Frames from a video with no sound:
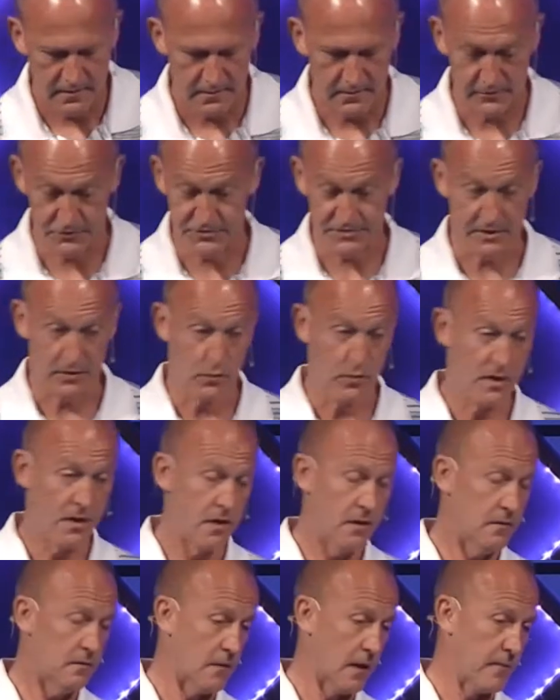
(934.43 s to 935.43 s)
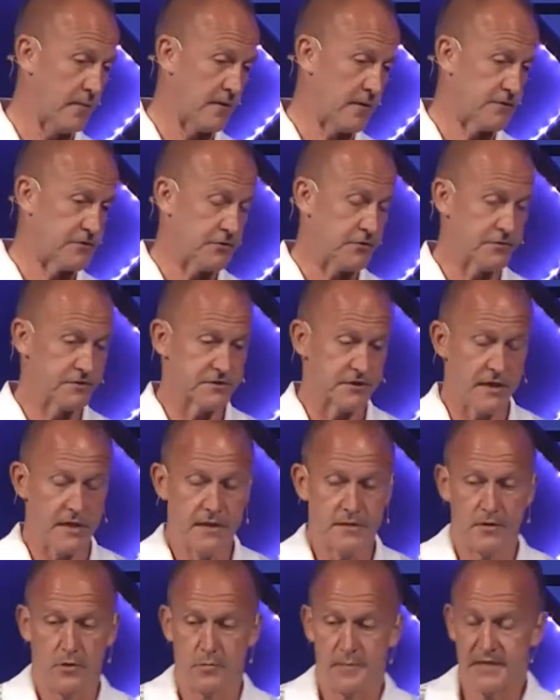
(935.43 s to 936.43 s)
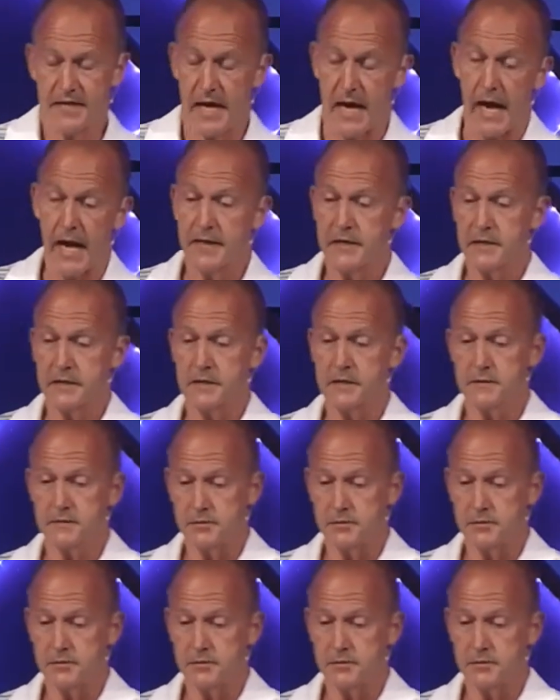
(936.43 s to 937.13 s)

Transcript: You say, well, I mean, you say, don't be hiding it.